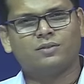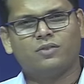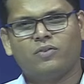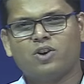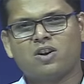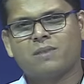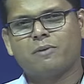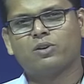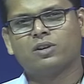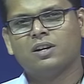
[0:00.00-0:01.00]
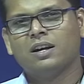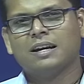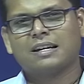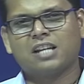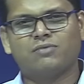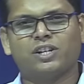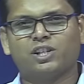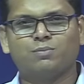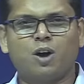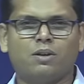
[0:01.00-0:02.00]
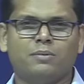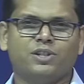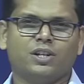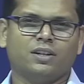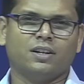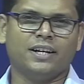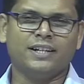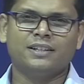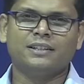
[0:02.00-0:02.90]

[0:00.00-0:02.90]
We talked about classification problem in general, right?